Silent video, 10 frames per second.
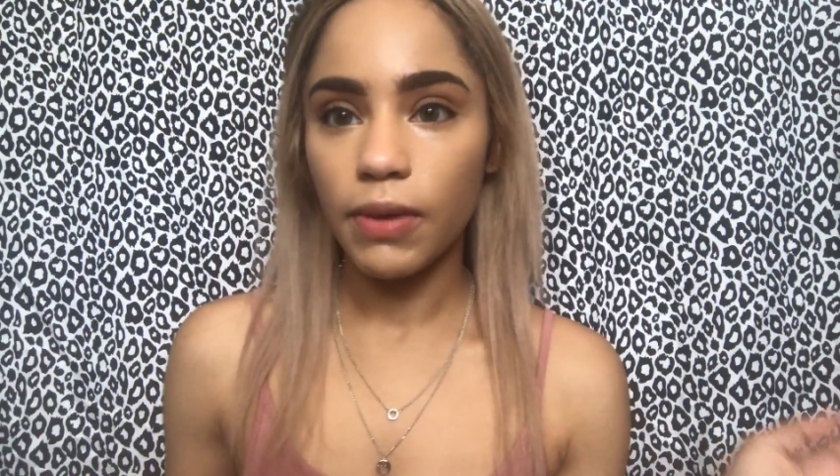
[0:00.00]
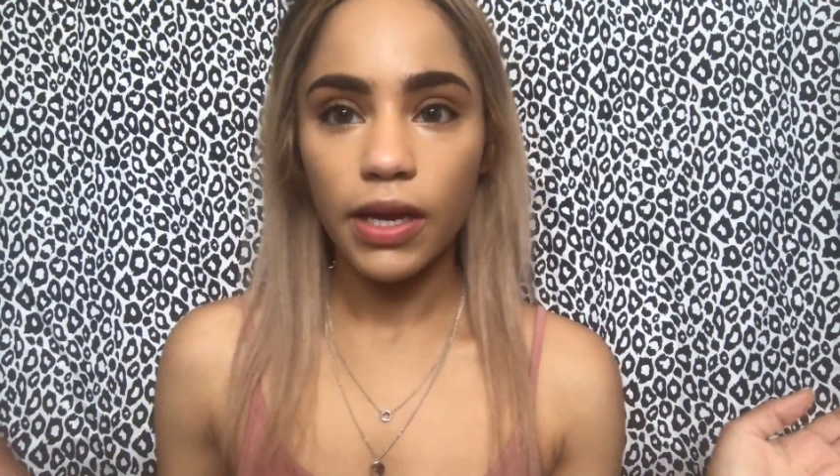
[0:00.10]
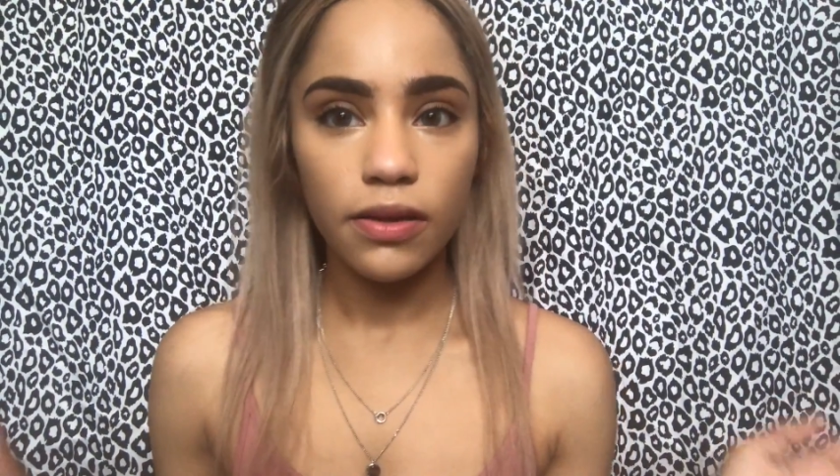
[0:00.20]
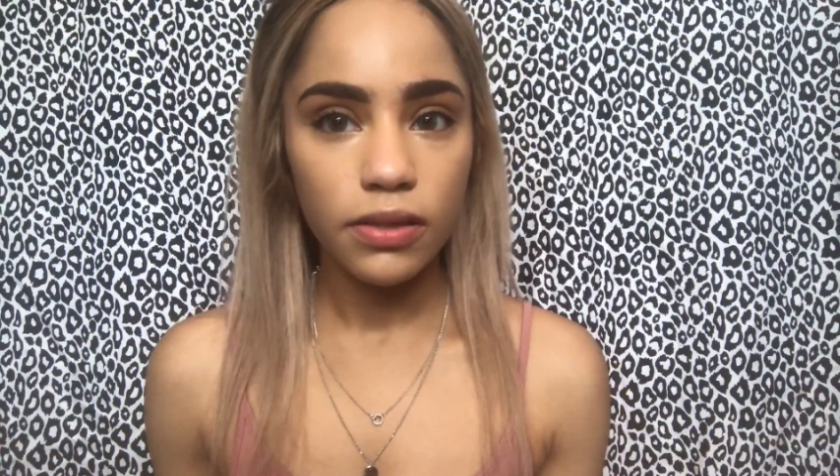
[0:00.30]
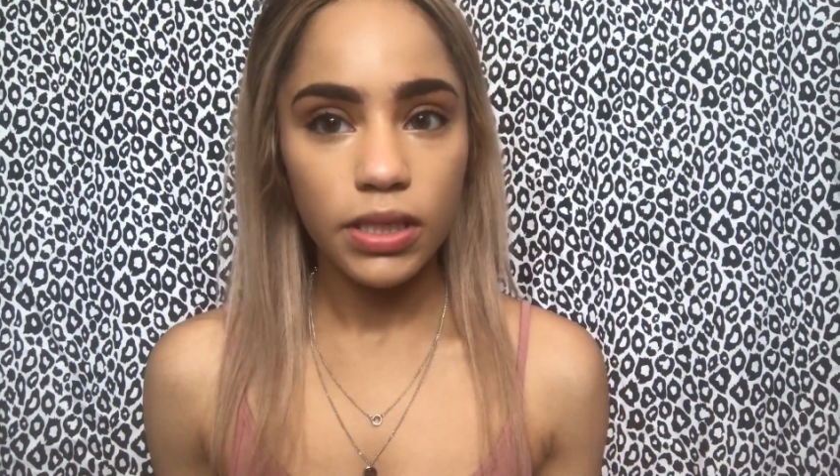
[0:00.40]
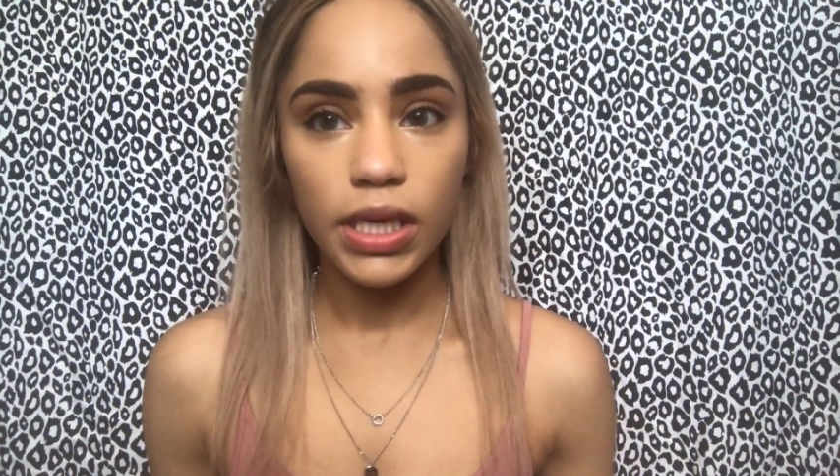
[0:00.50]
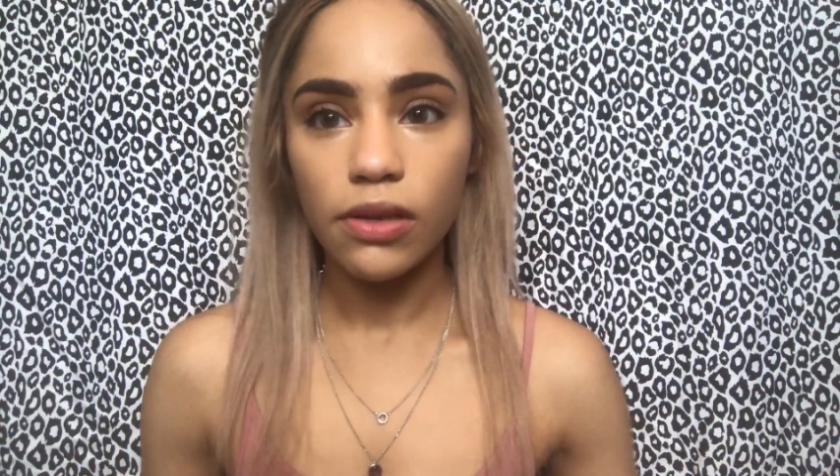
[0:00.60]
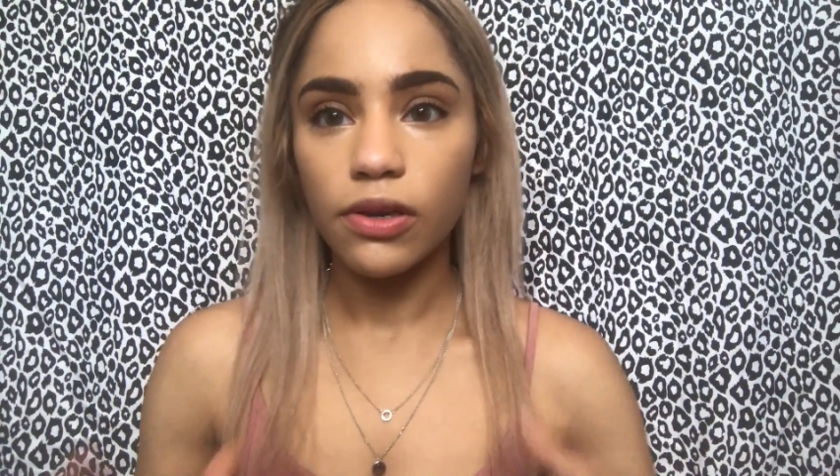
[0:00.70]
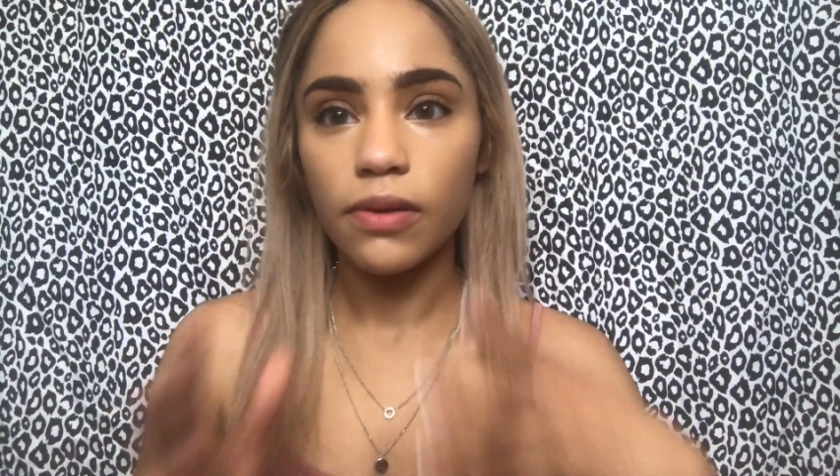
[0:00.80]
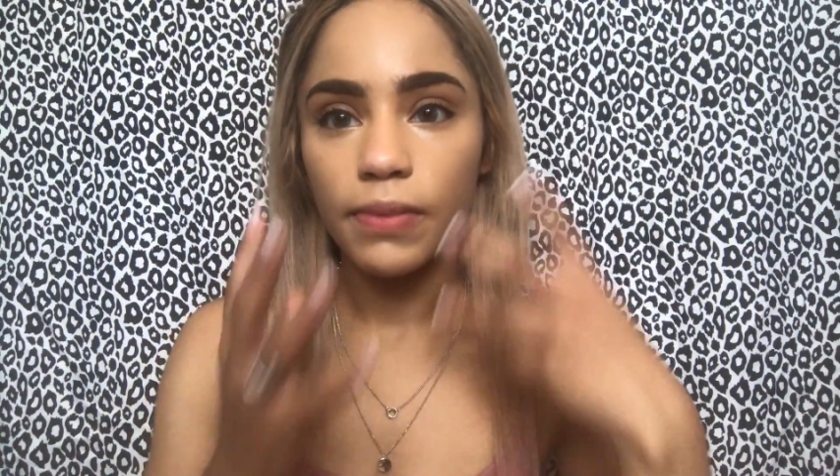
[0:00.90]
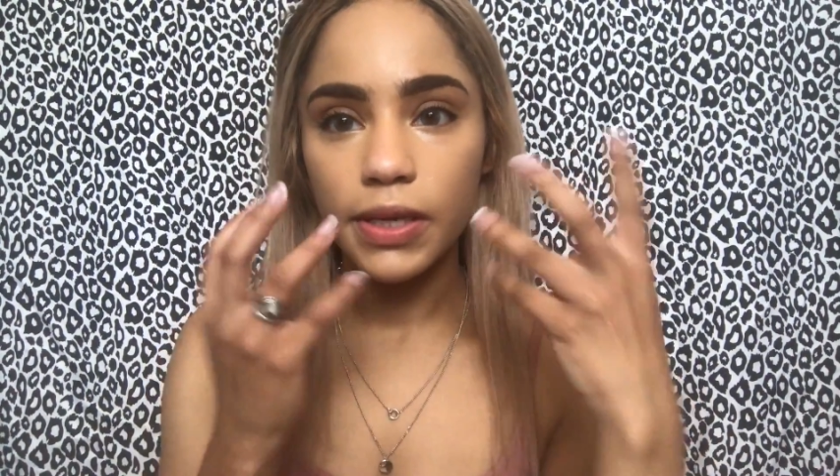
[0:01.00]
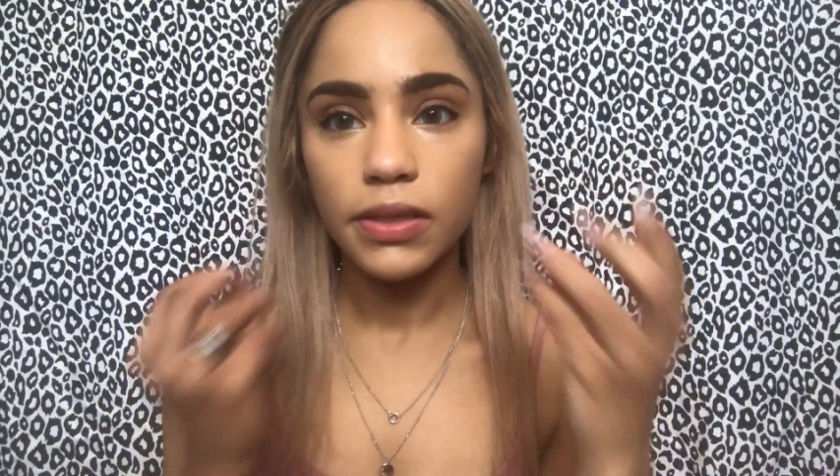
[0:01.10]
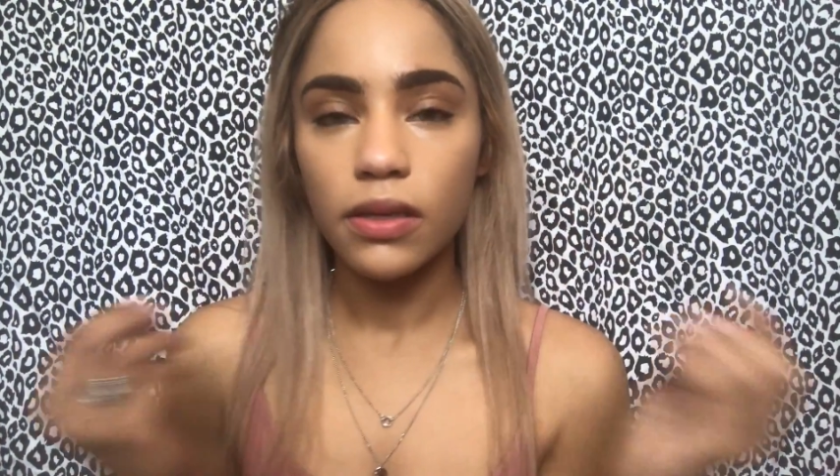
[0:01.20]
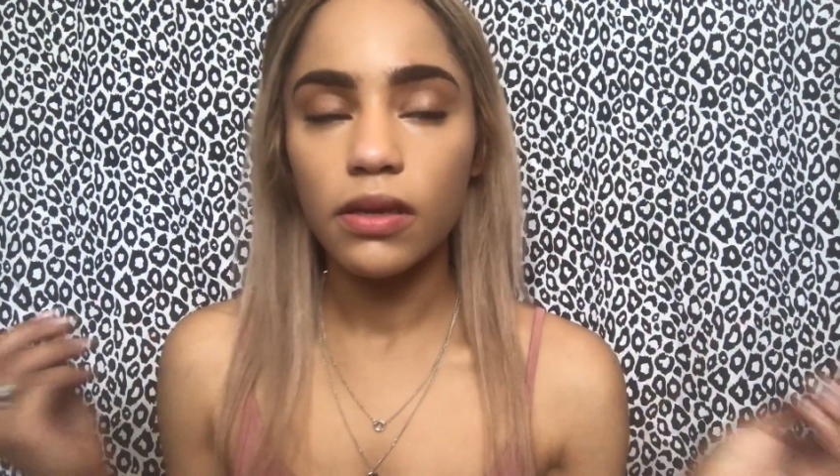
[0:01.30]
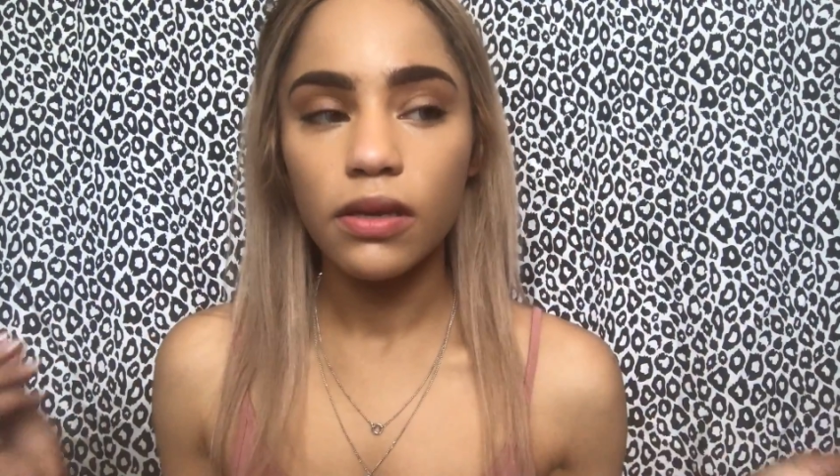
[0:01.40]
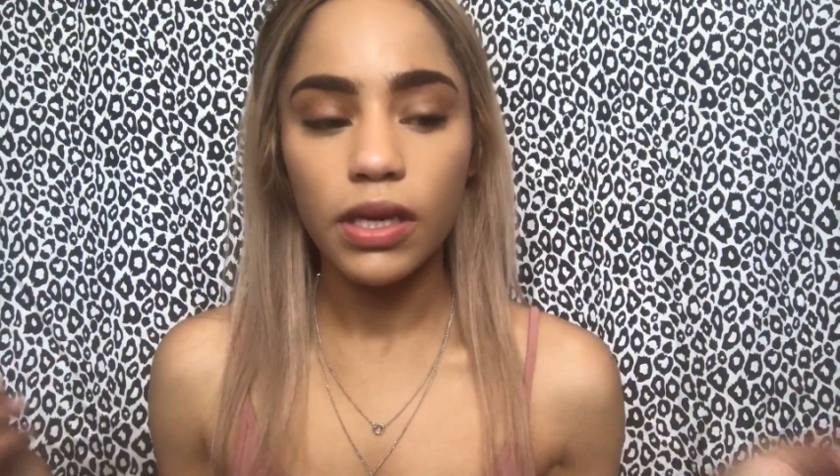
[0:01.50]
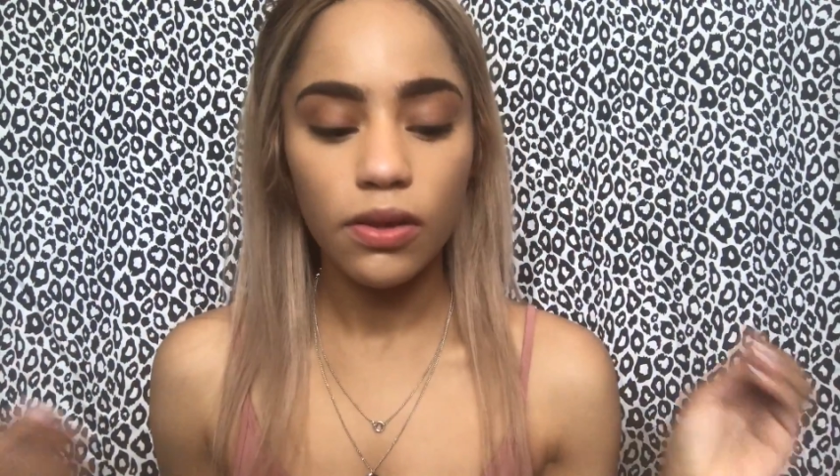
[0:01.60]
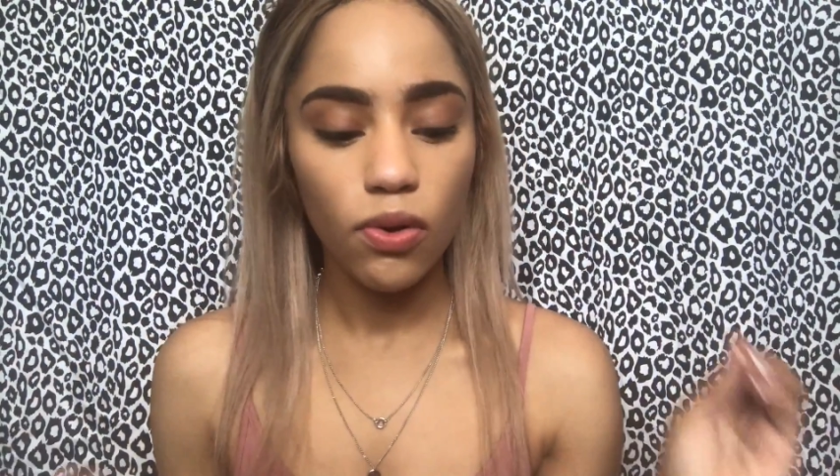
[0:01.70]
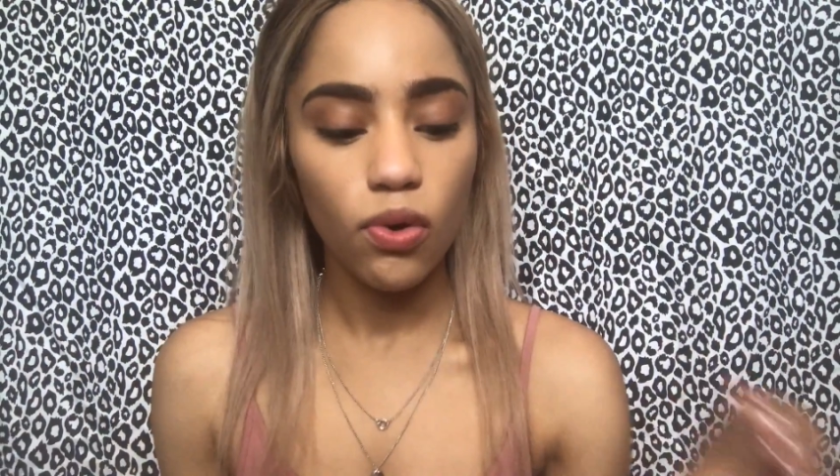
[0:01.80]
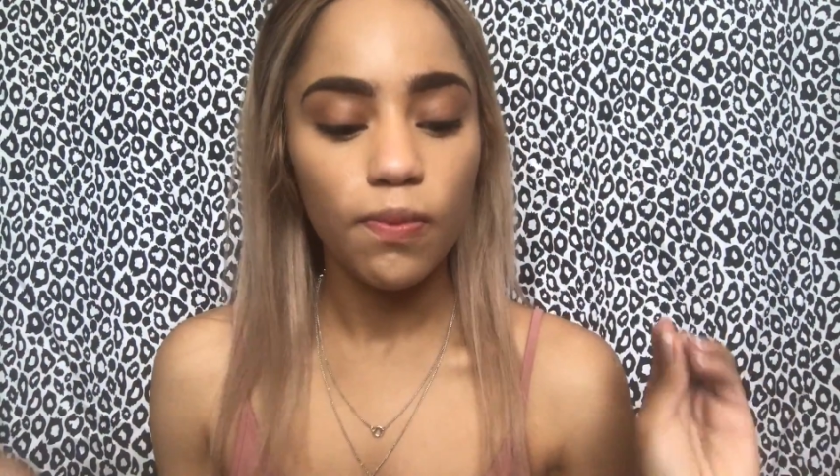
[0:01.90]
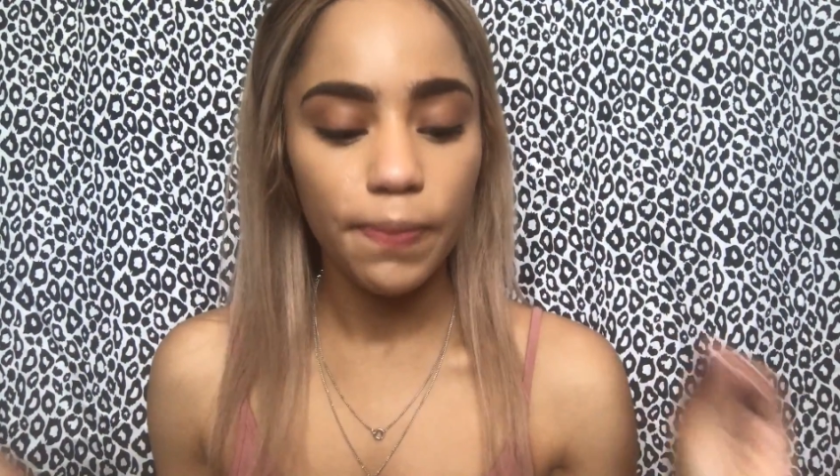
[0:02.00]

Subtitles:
my concealer and basically like the whole